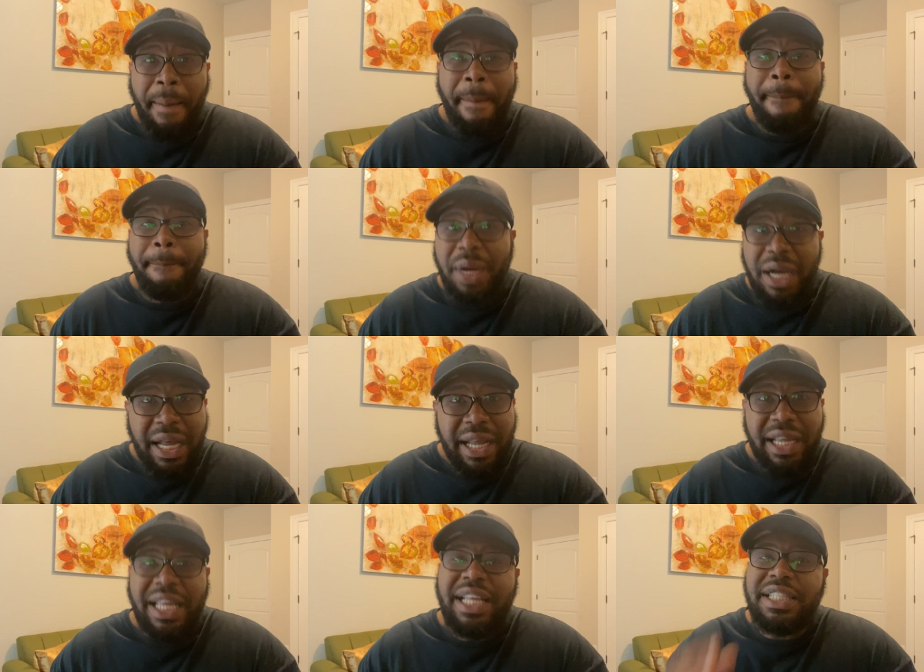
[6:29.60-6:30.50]
But
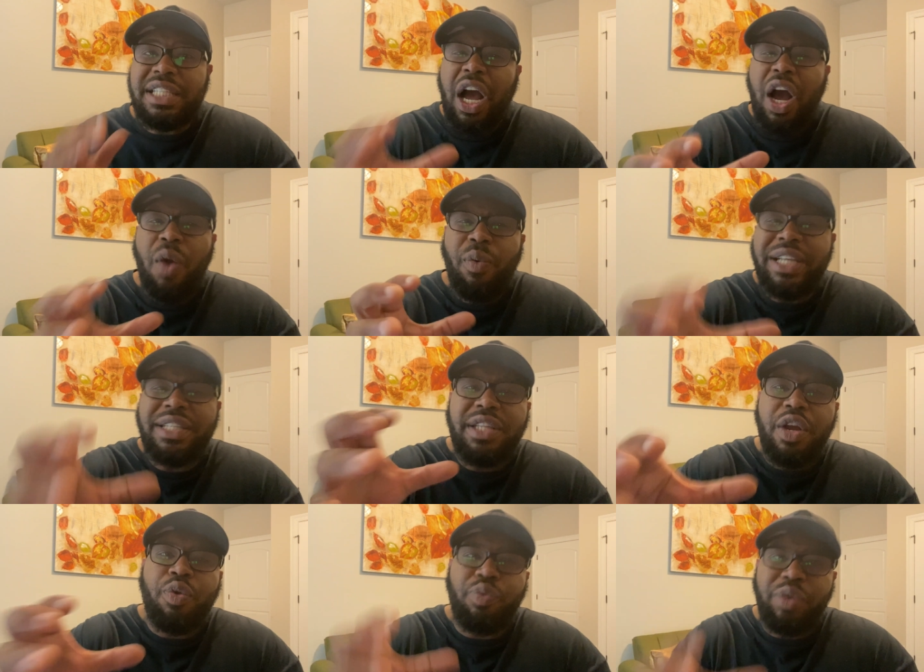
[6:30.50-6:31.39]
he's always
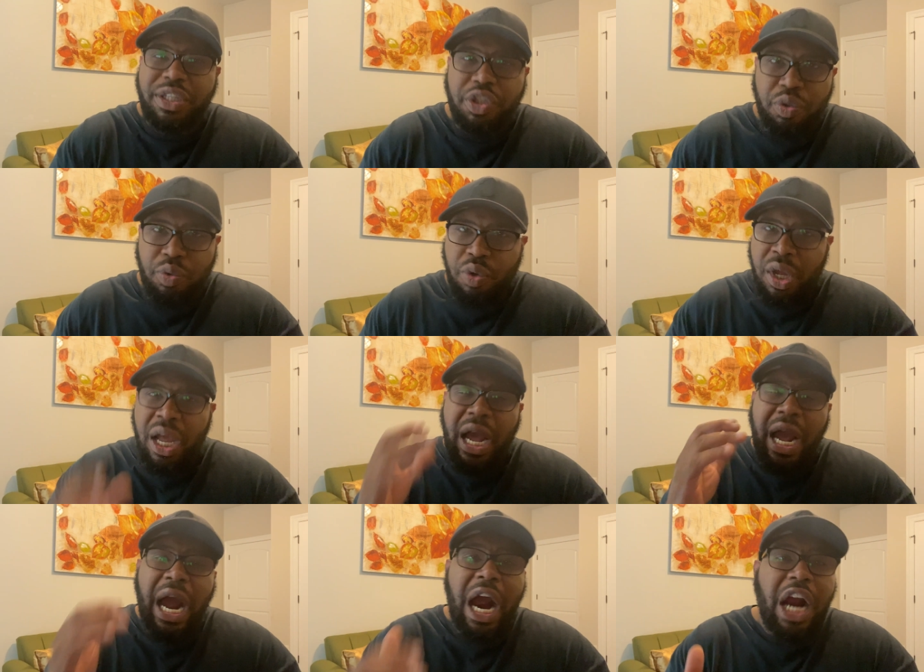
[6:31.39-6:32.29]
there with you.
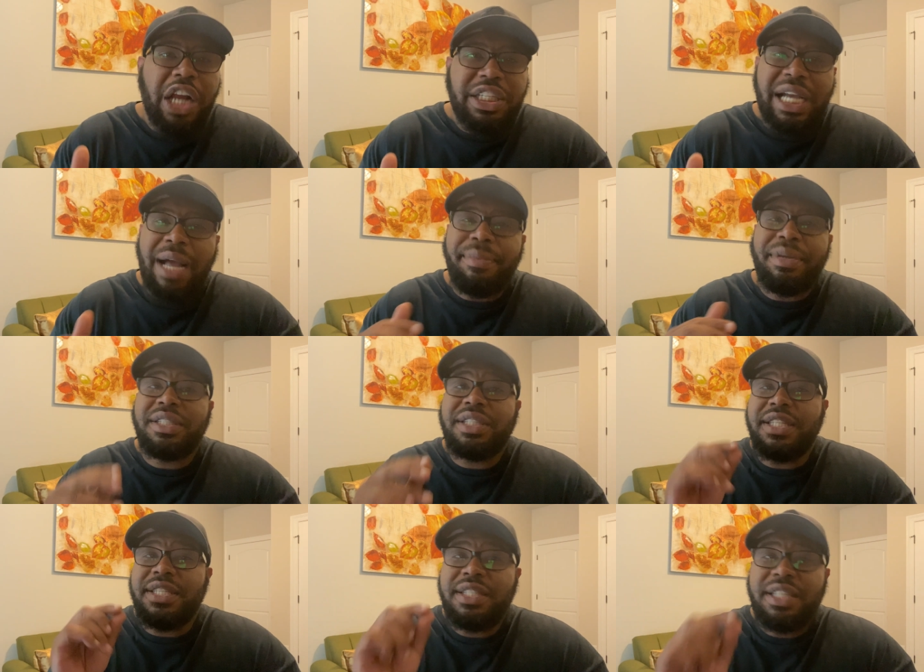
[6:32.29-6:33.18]
Our job is
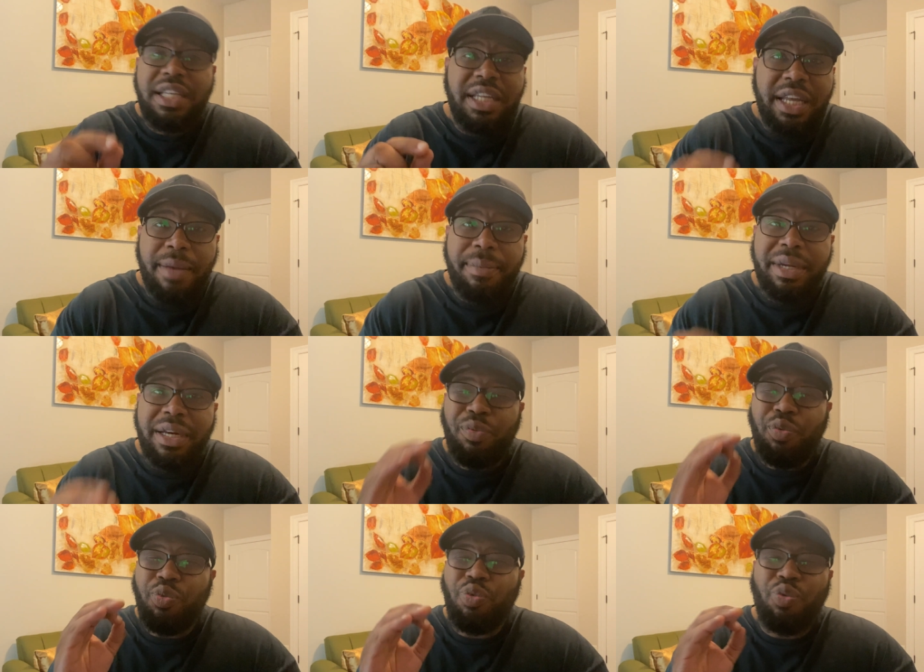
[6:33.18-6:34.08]
to seek him and
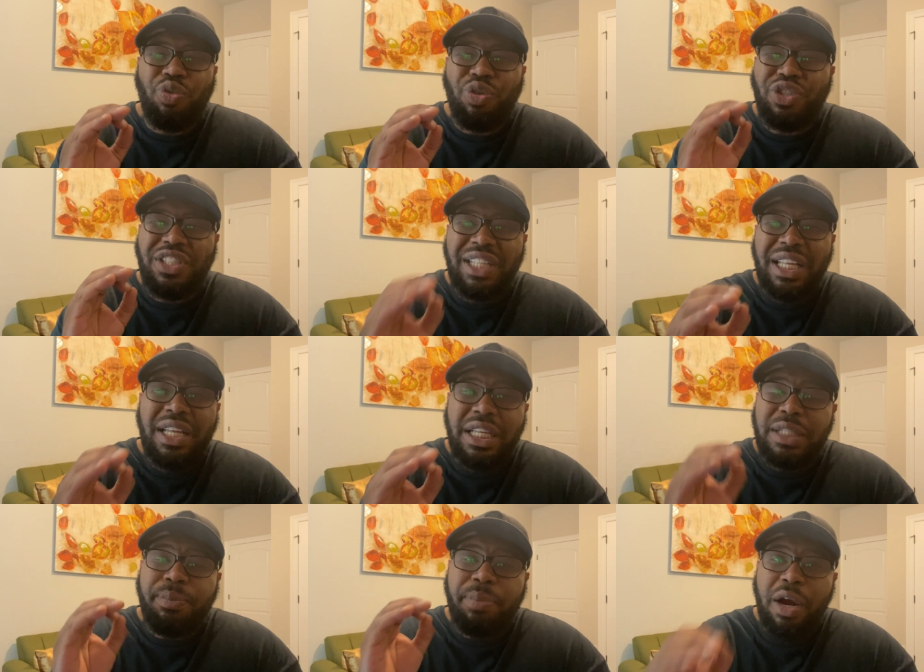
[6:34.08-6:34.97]
to seek
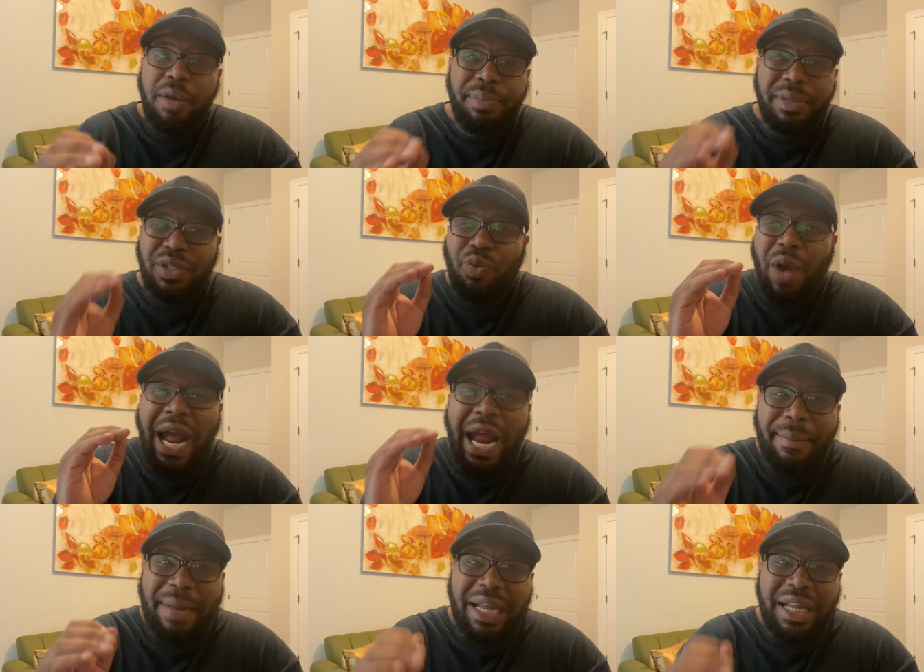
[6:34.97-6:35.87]
his purpose. Why
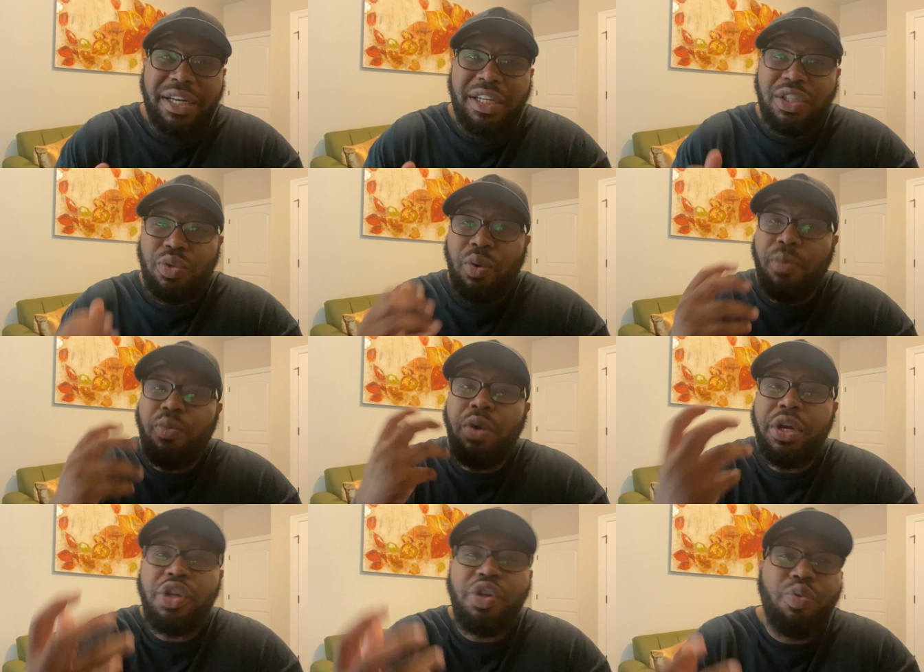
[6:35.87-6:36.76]
am I in this storm?
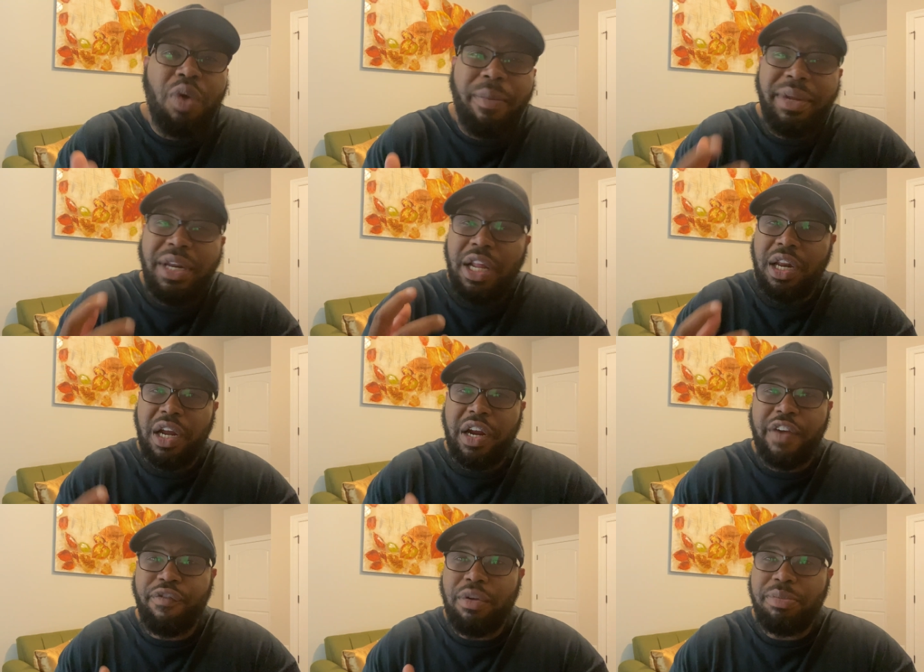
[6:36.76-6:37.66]
What do you want me to
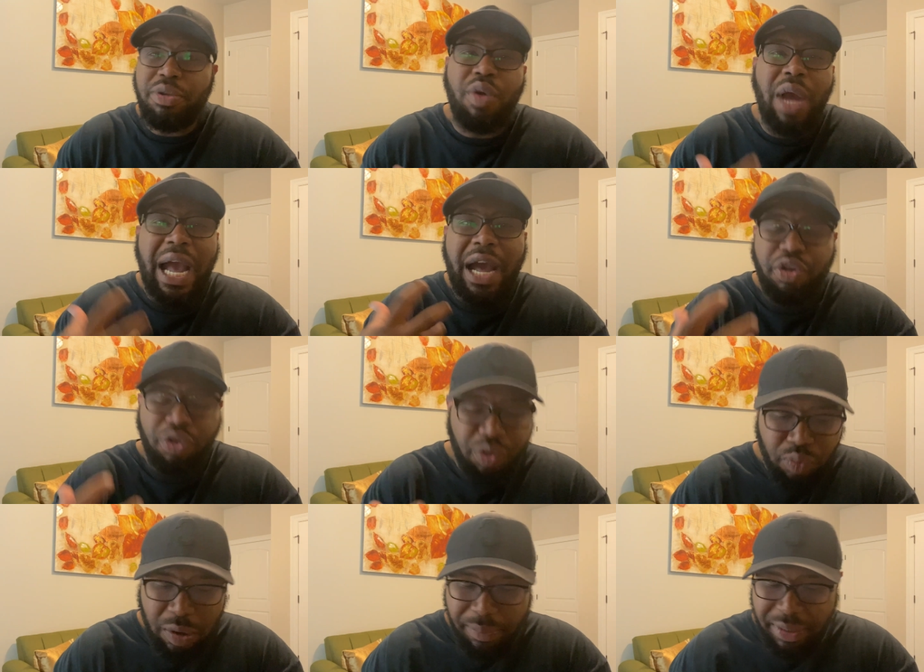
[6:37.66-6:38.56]
learn from you? How do you
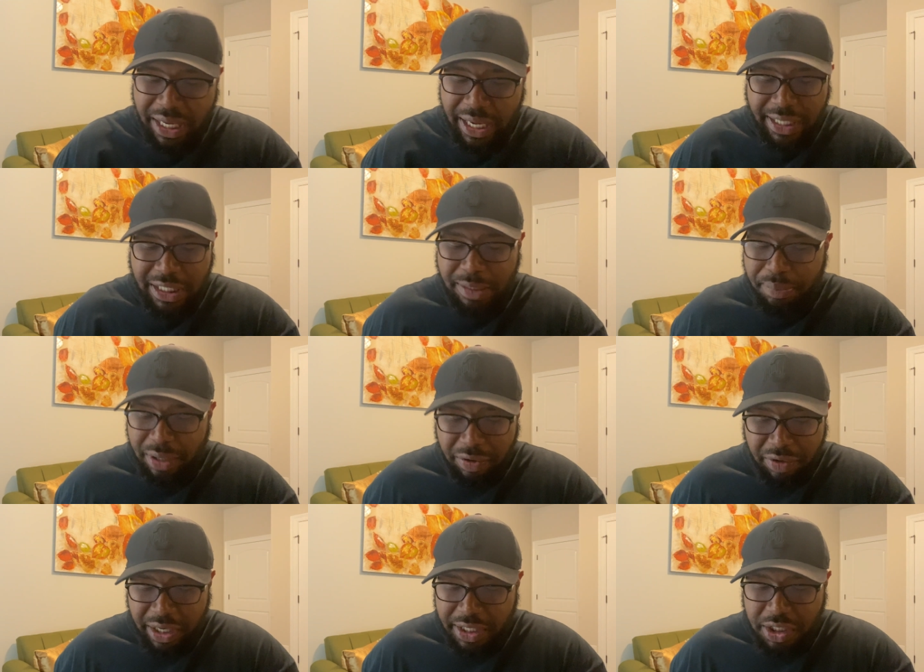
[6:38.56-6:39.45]
want me to
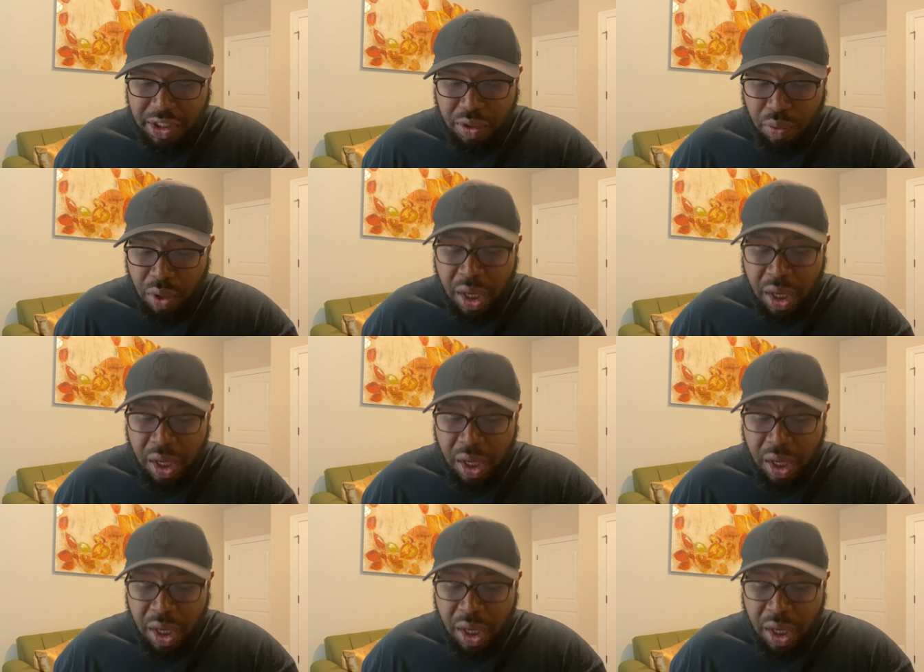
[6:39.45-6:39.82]
experience you?